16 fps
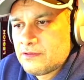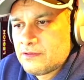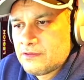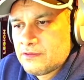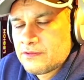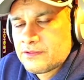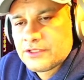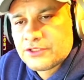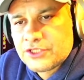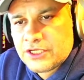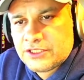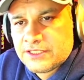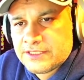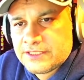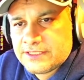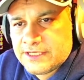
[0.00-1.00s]
The
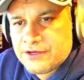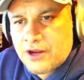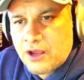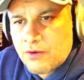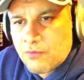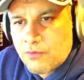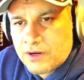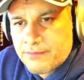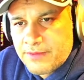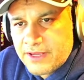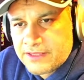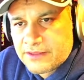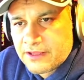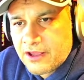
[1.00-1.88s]
judges did not want to make the